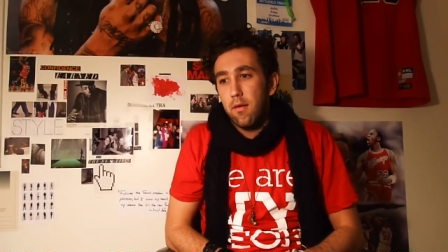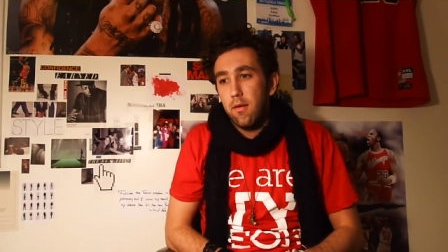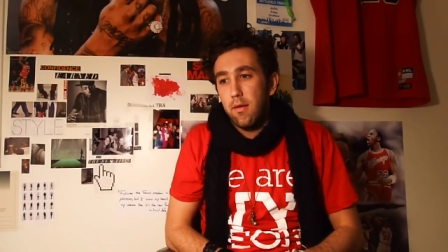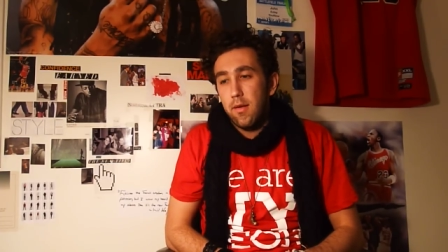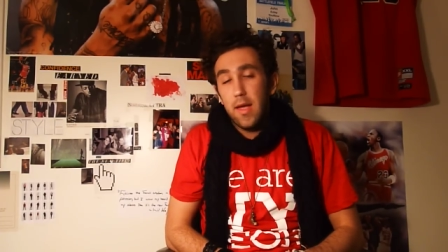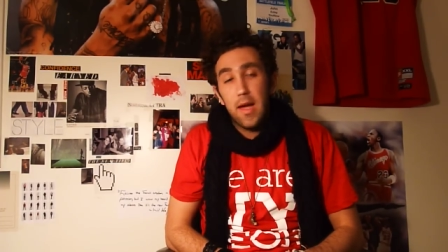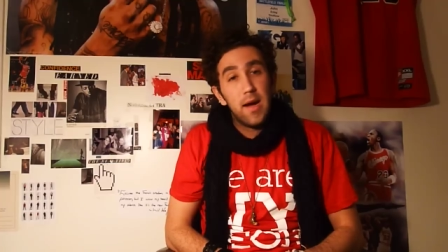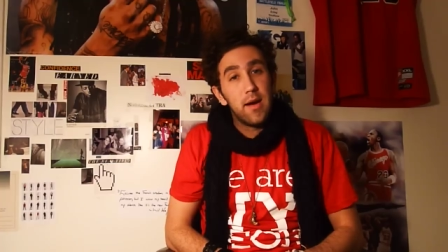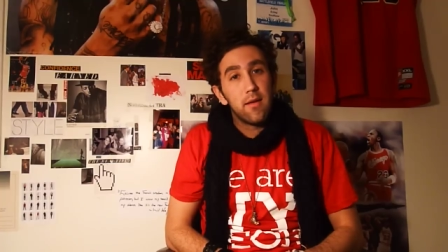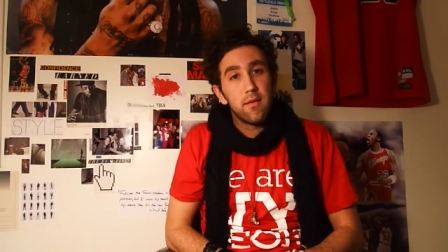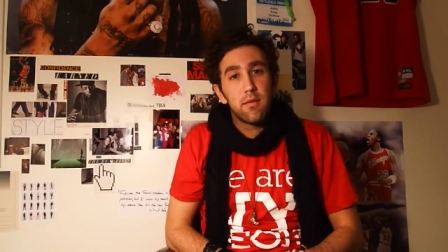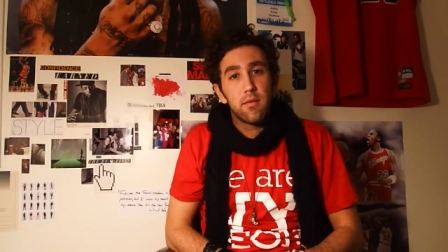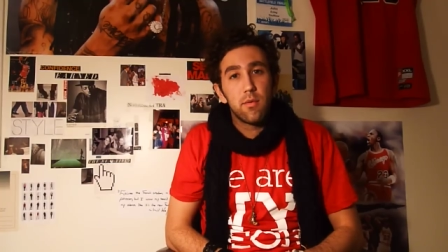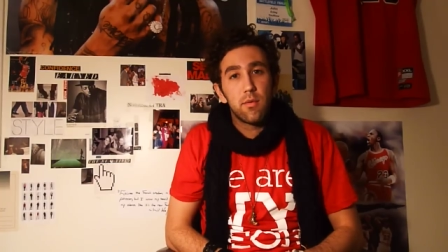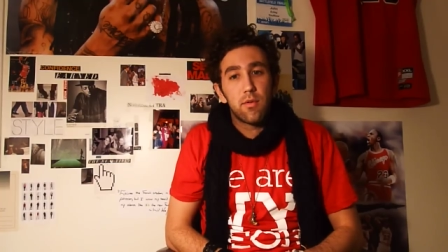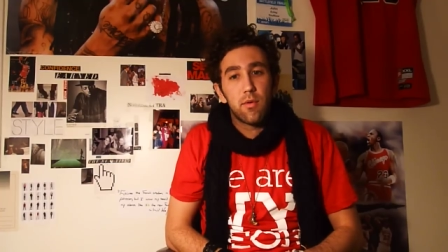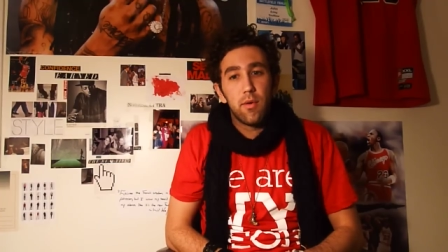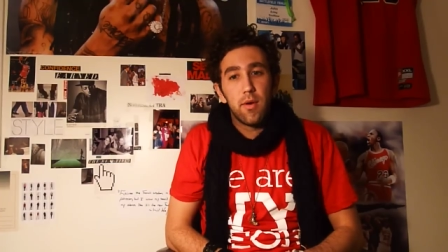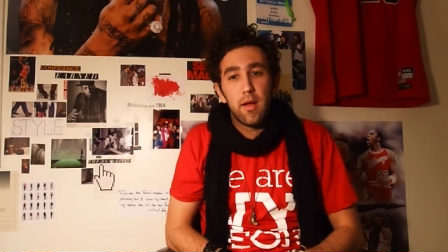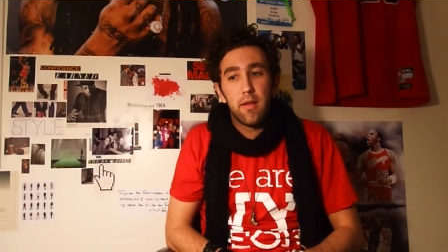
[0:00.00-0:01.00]
yeah, so
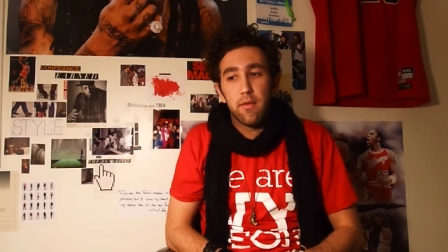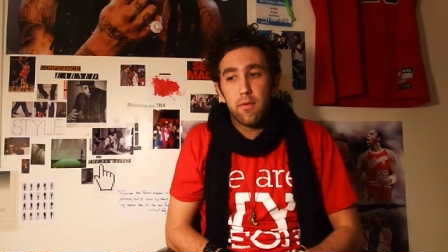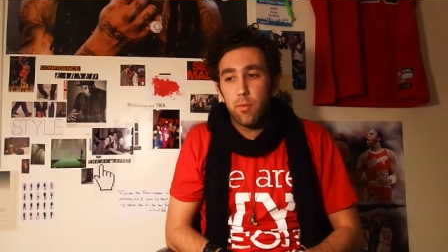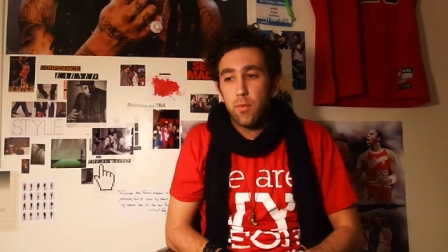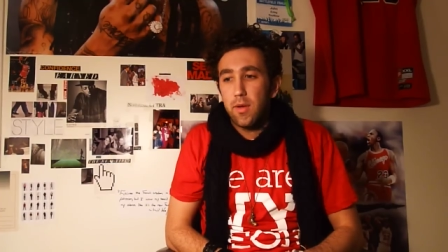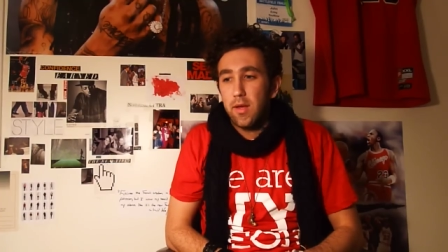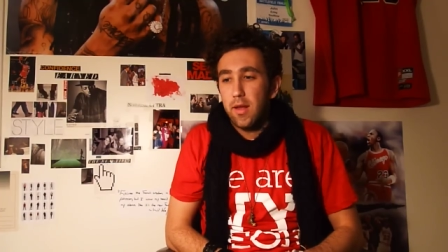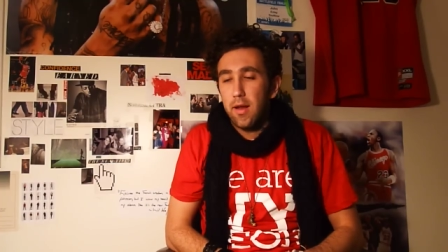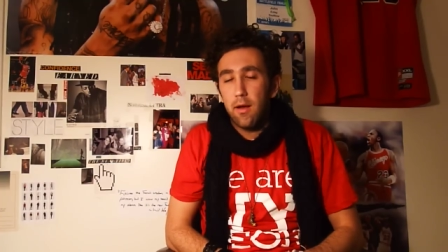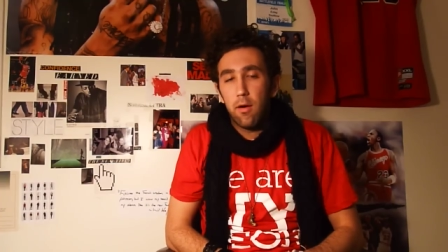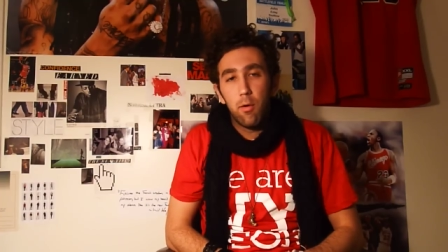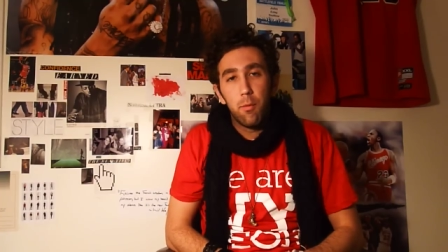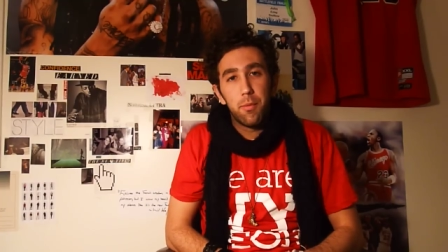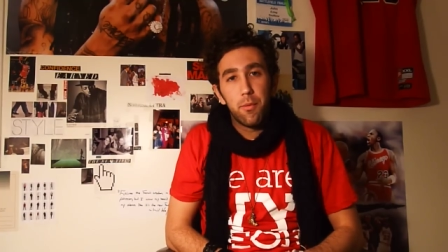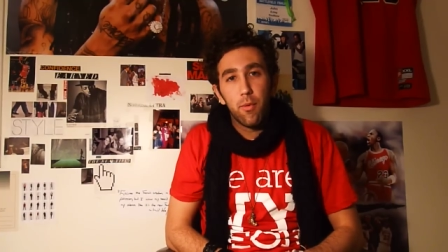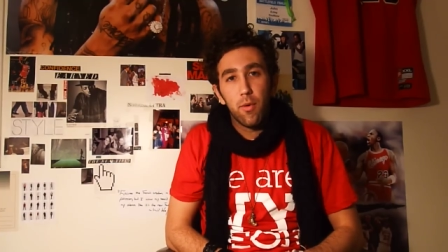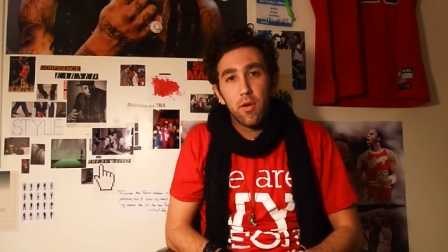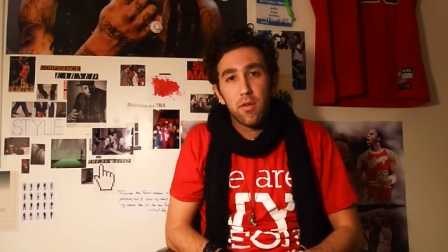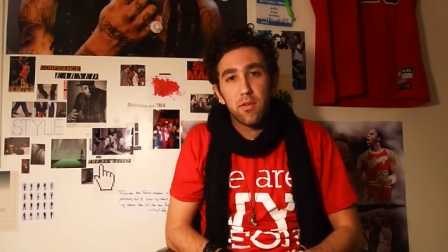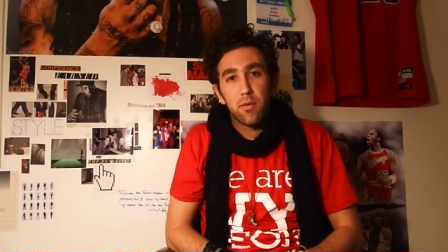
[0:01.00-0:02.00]
it's going on this weekend. I hope
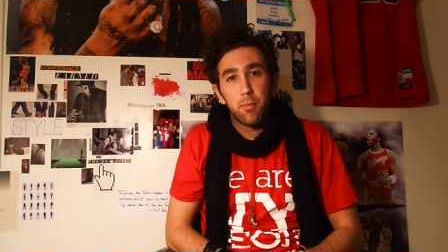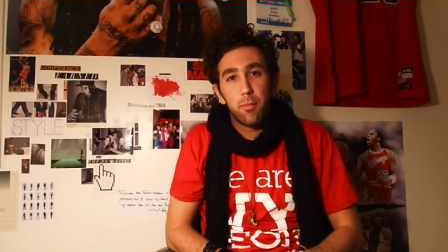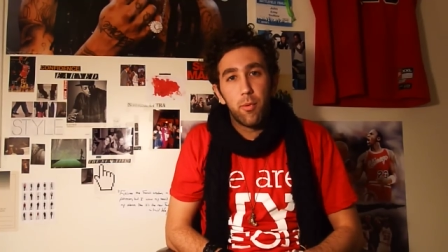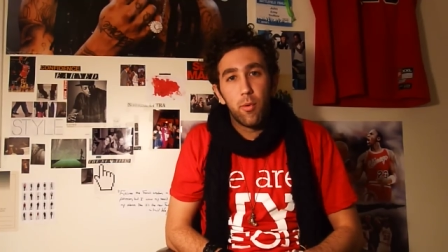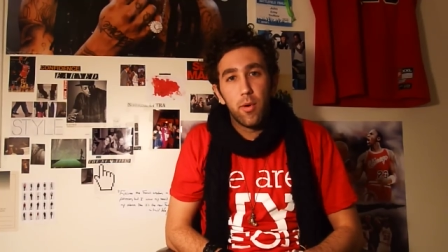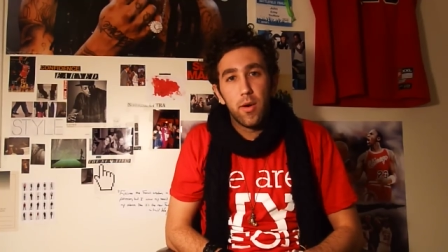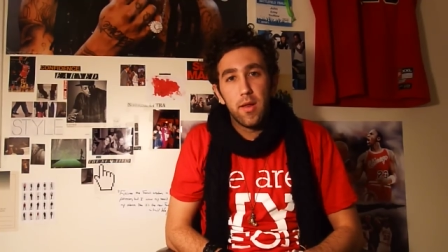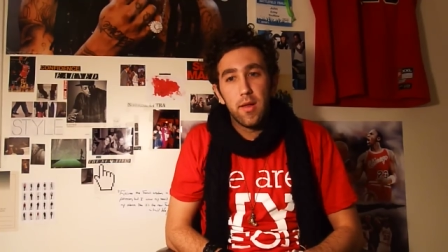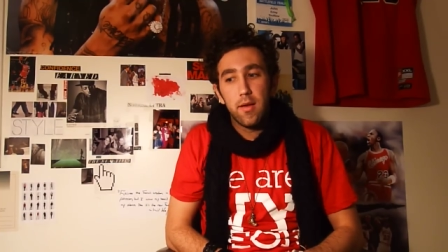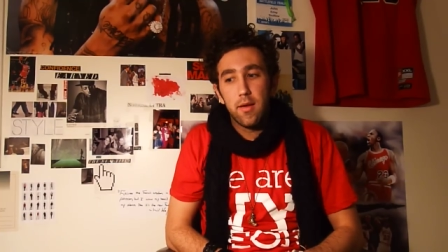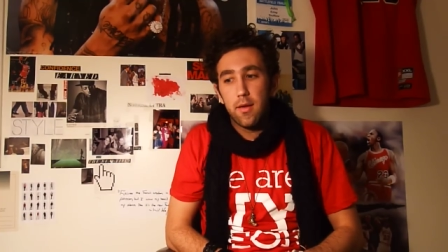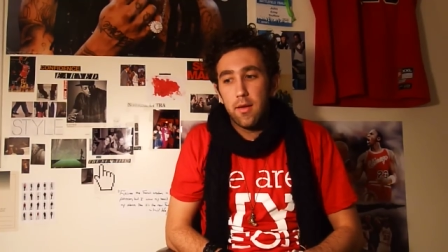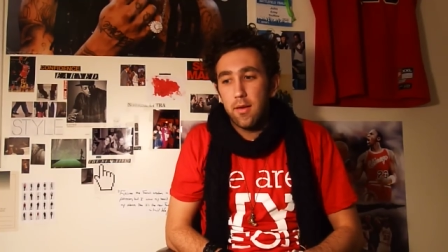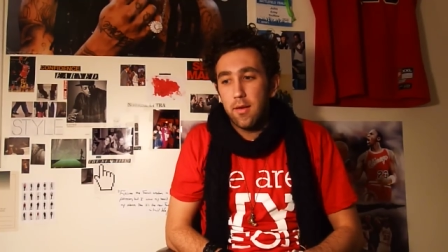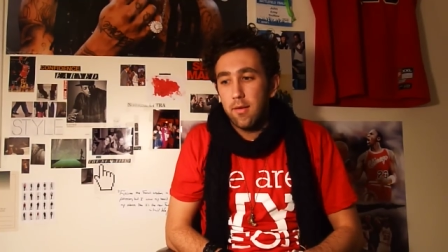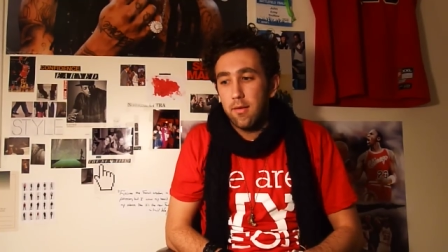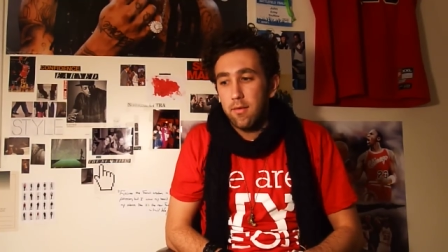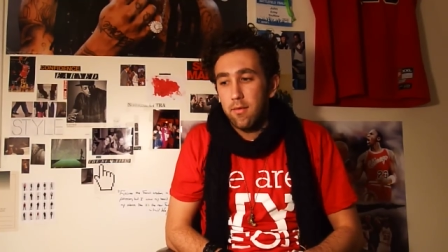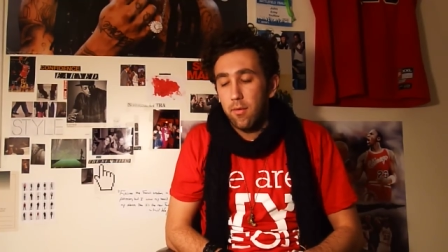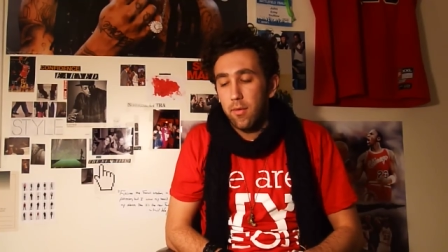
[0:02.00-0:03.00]
you all support it
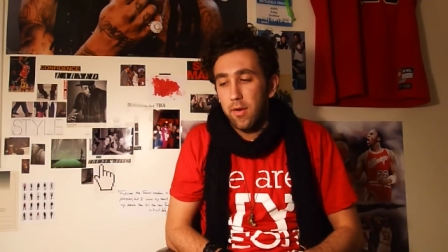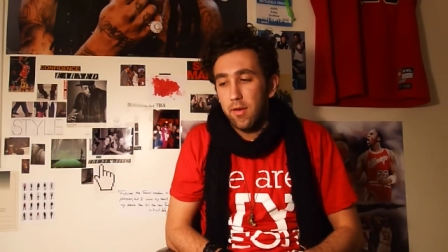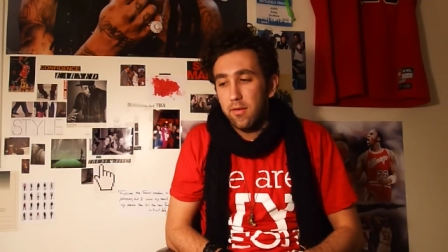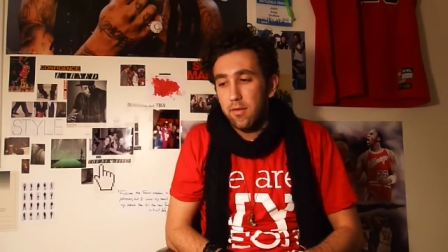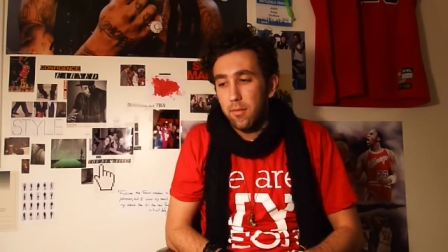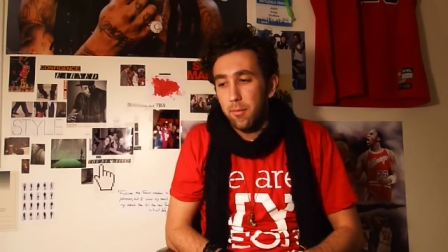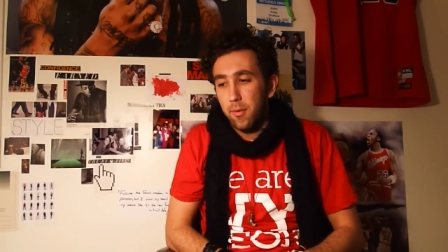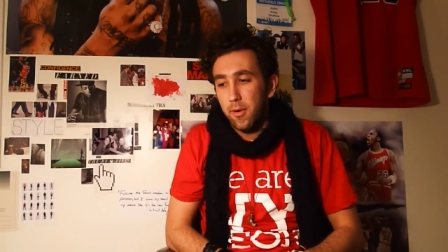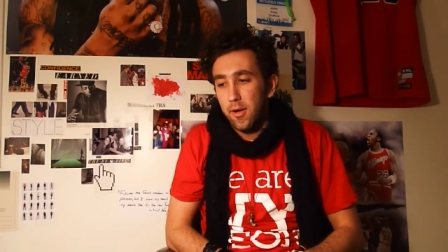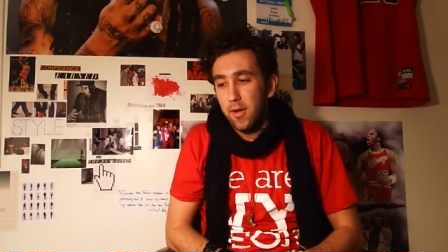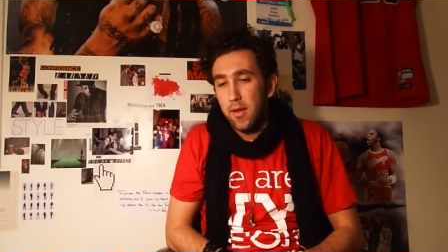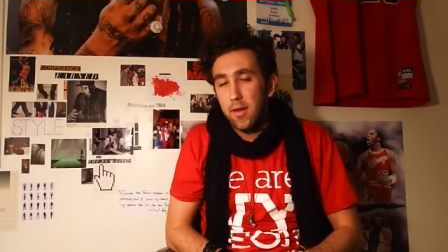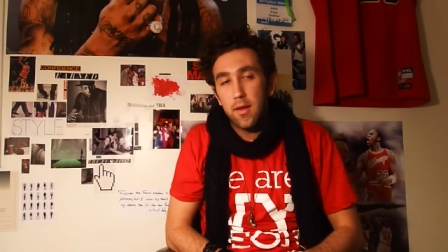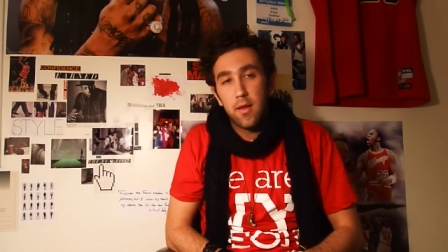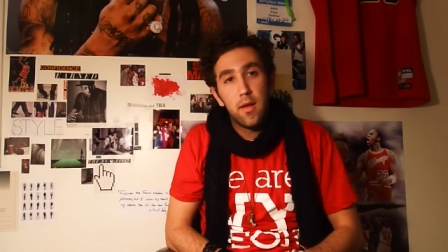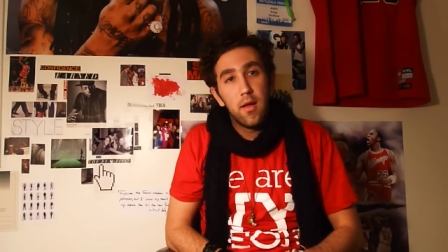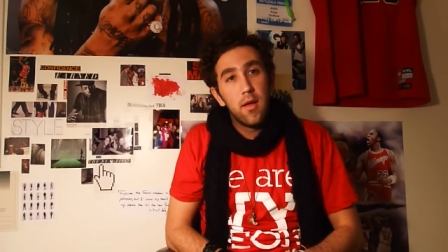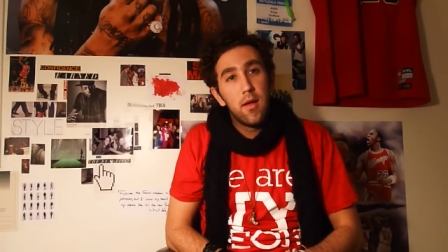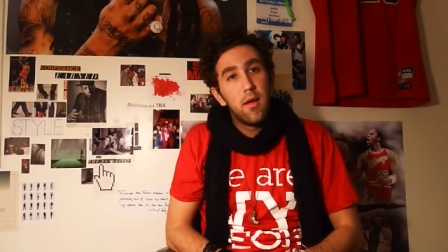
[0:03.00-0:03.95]
and donate some money.